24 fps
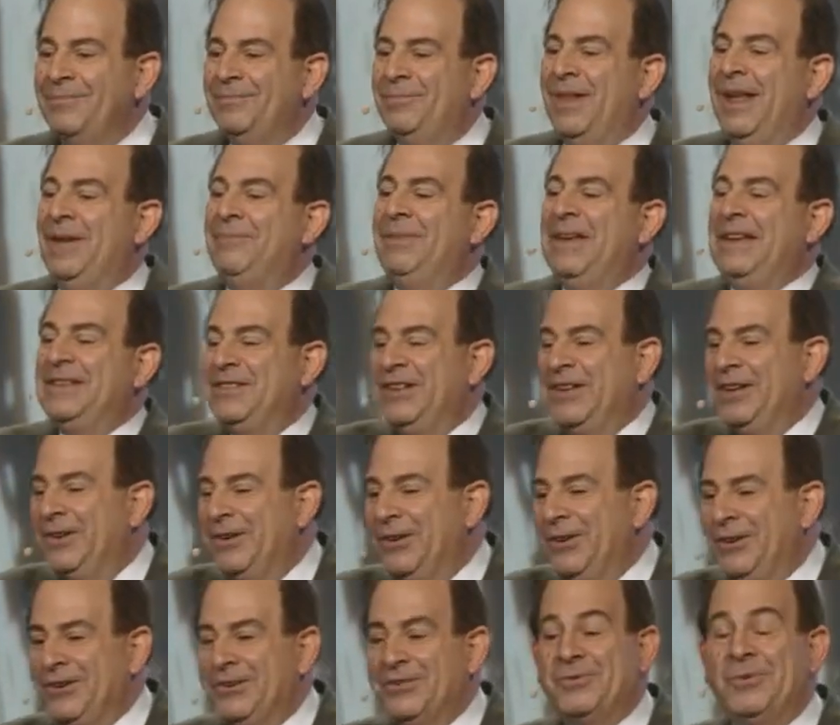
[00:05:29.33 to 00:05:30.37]
Plant-based seed
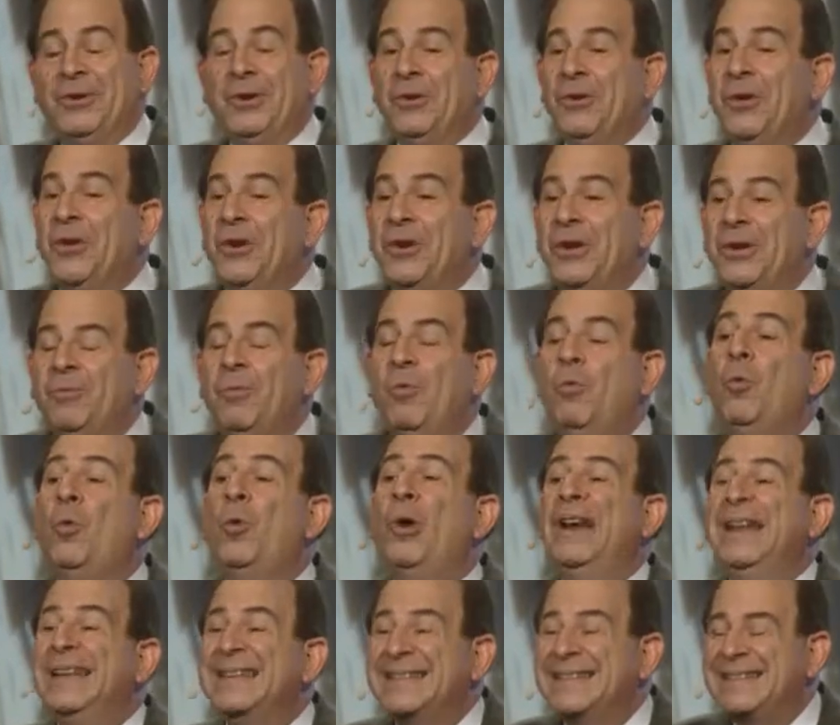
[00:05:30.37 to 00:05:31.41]
oil is real good.
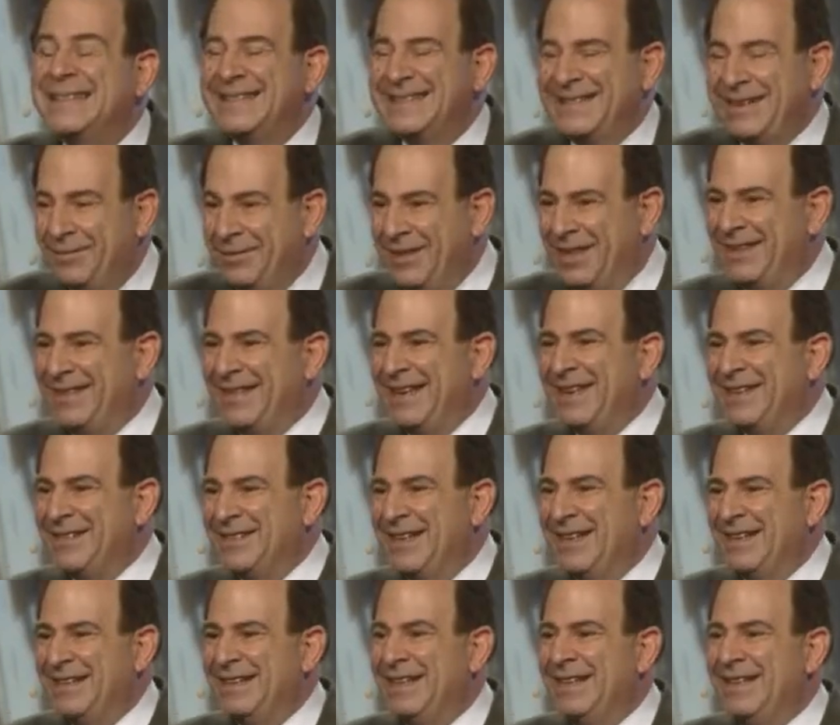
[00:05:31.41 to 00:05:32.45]
What is some of the things
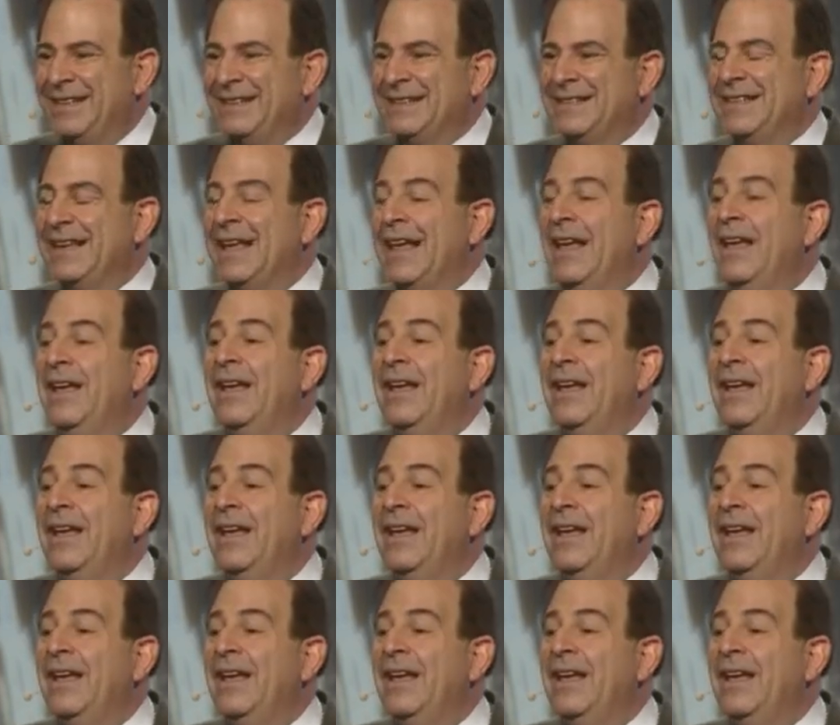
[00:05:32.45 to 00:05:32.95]
that it does?